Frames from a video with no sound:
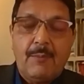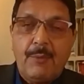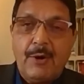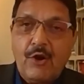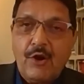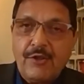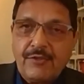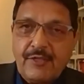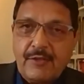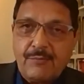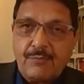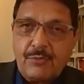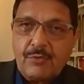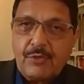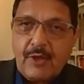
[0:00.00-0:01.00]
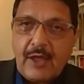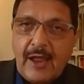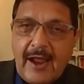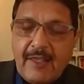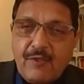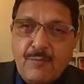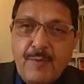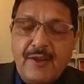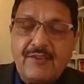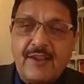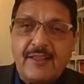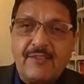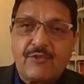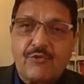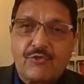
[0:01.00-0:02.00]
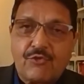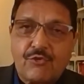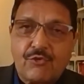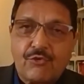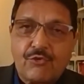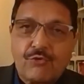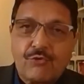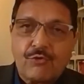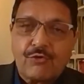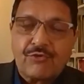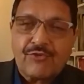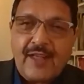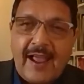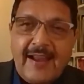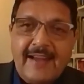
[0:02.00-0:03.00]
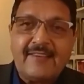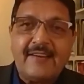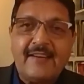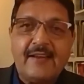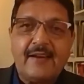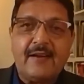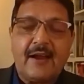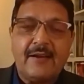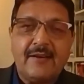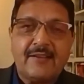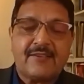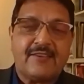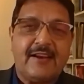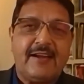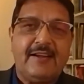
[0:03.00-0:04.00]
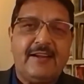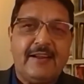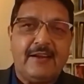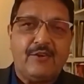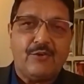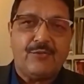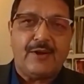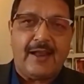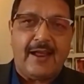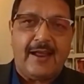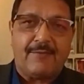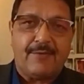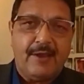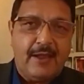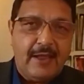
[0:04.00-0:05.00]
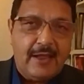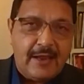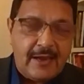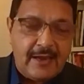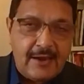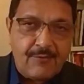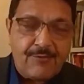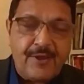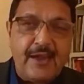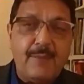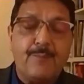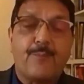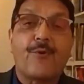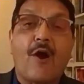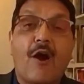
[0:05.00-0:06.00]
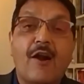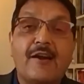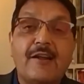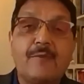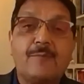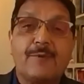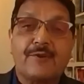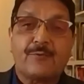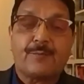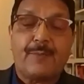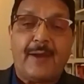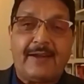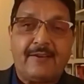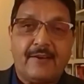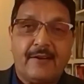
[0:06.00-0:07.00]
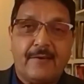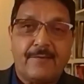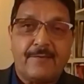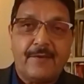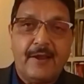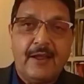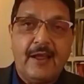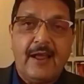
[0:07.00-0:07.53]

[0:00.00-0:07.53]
because the as much as societal understanding you will have in a very broader perspective,